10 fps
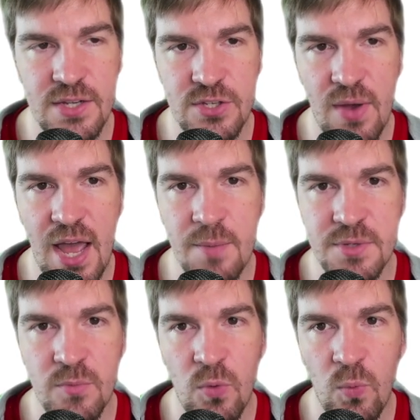Okay, so
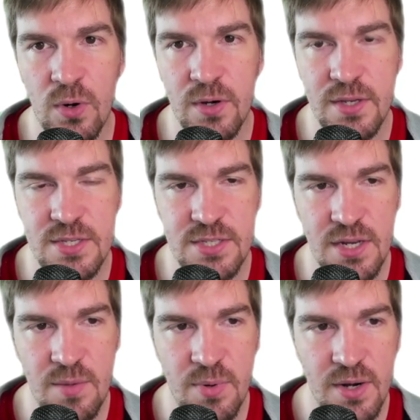optimal work and
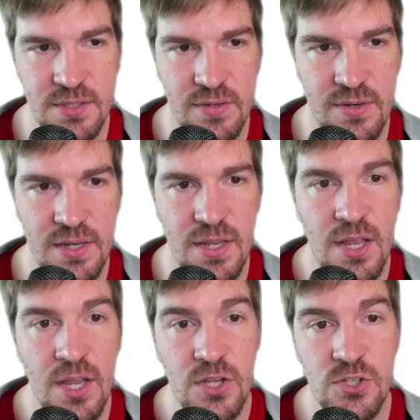study productivity.
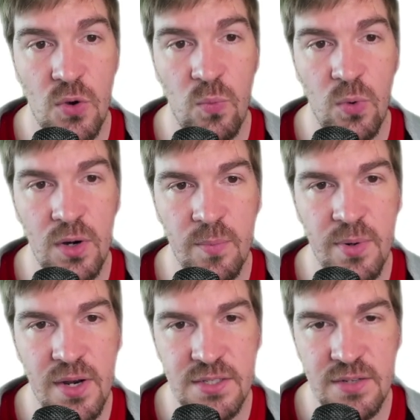So
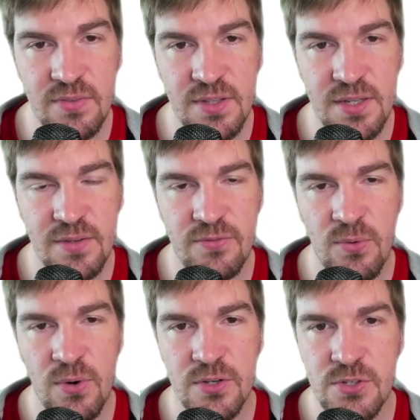work productively
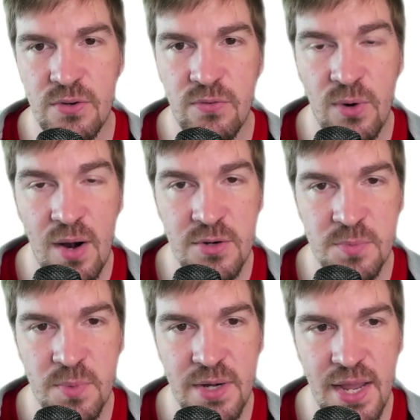for 2 to 4
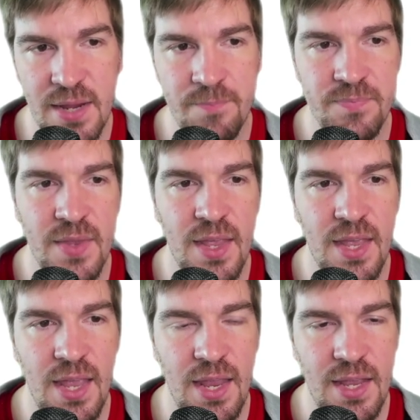hours per day
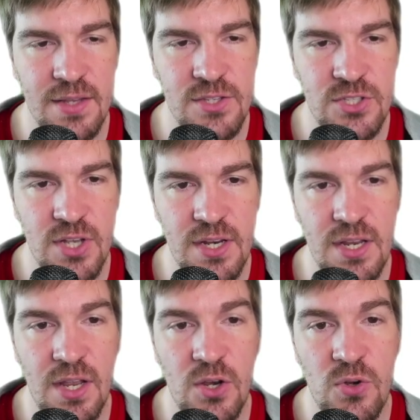and
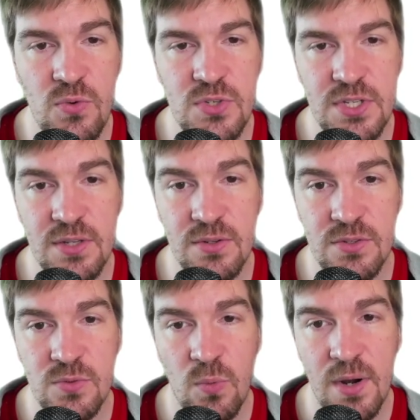study new
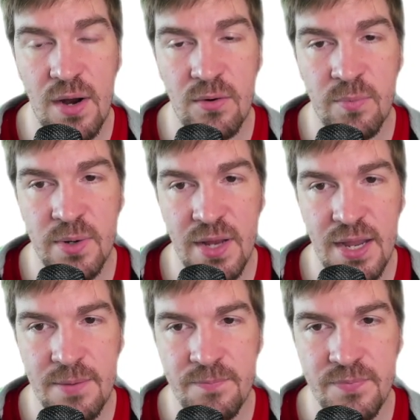skills 1 hour per
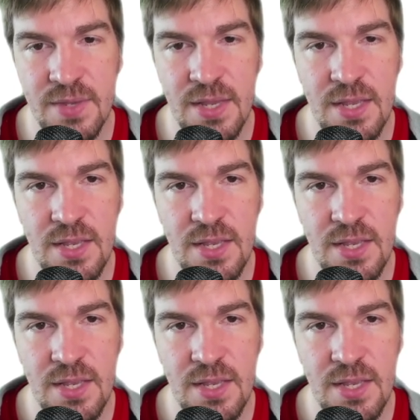day.